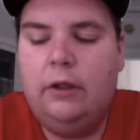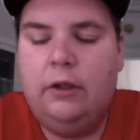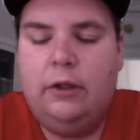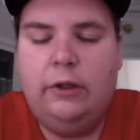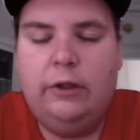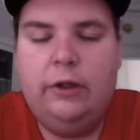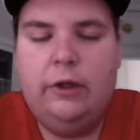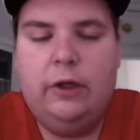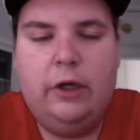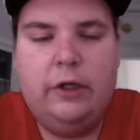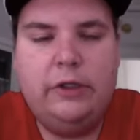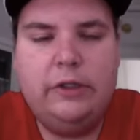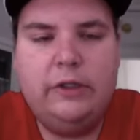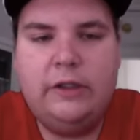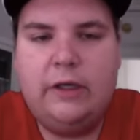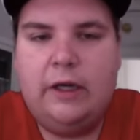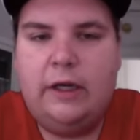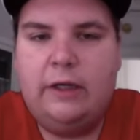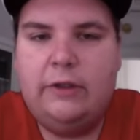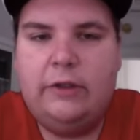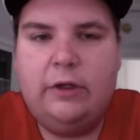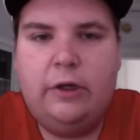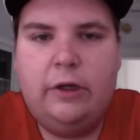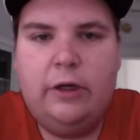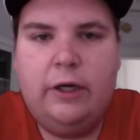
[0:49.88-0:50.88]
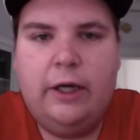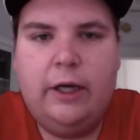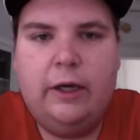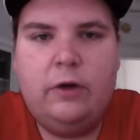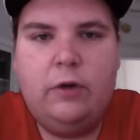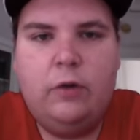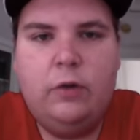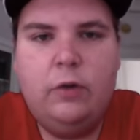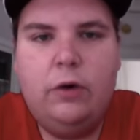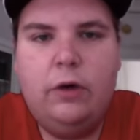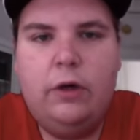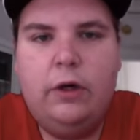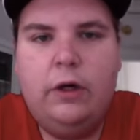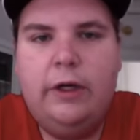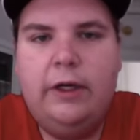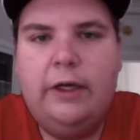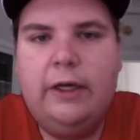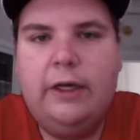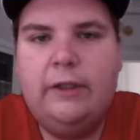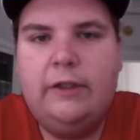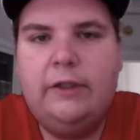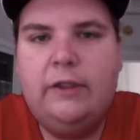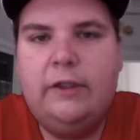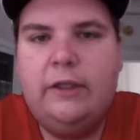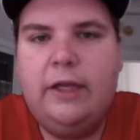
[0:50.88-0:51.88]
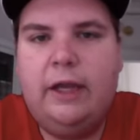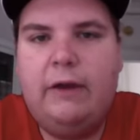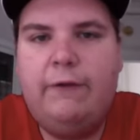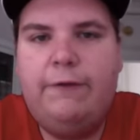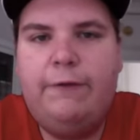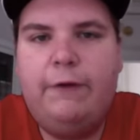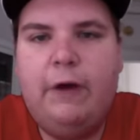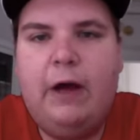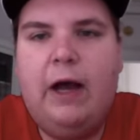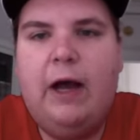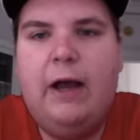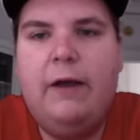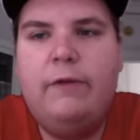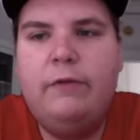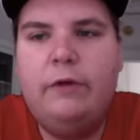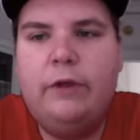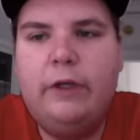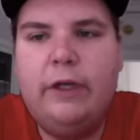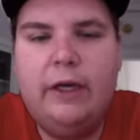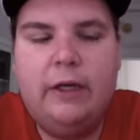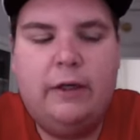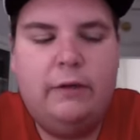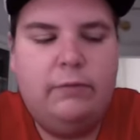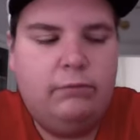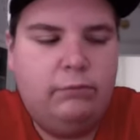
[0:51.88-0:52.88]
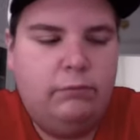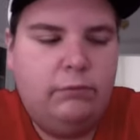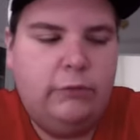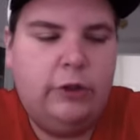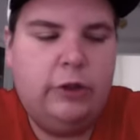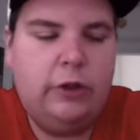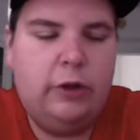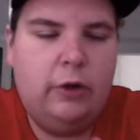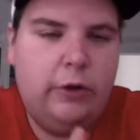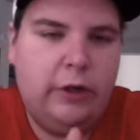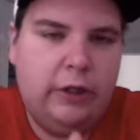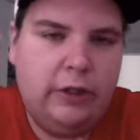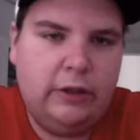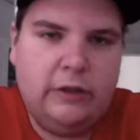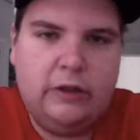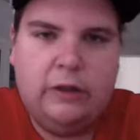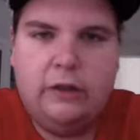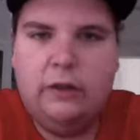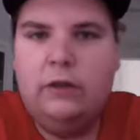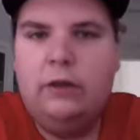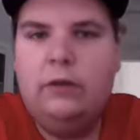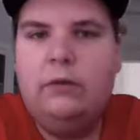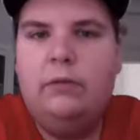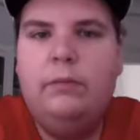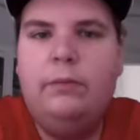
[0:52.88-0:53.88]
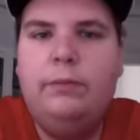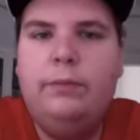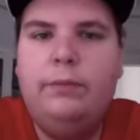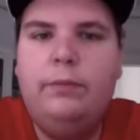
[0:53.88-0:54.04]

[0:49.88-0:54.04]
you know I just got to turn that corner and get to day five and get you know into